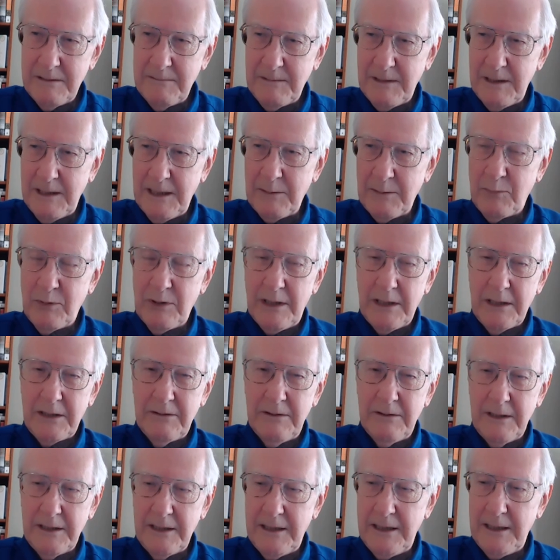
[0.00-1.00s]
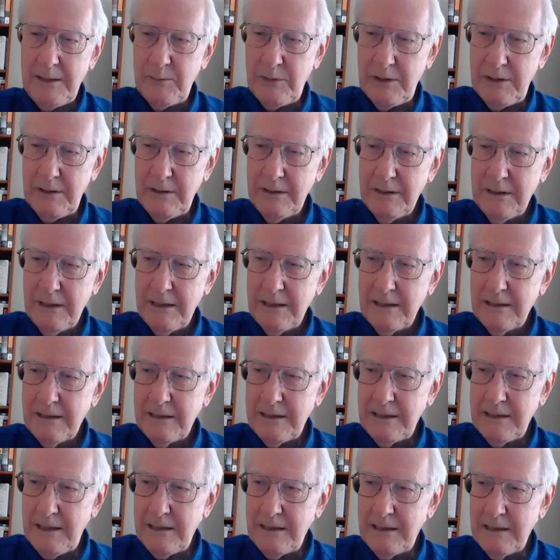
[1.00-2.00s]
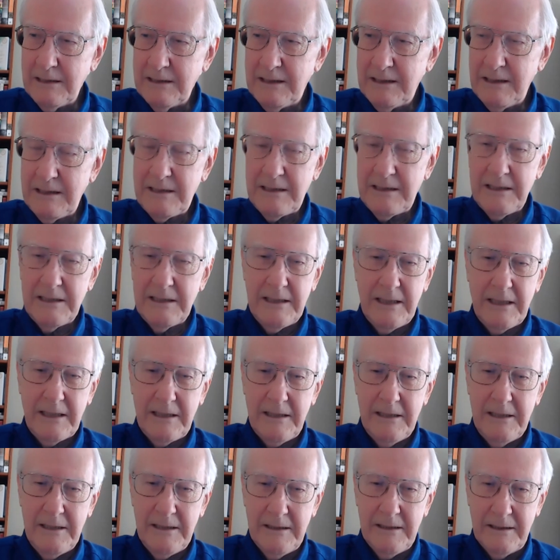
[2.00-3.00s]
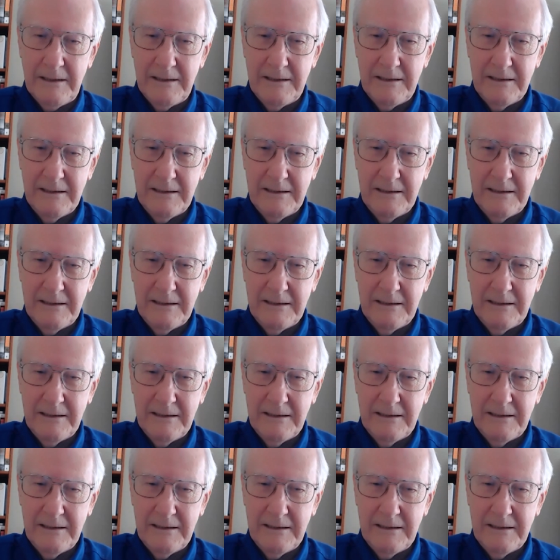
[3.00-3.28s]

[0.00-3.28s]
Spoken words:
like Procter & Gamble, said, just a second here.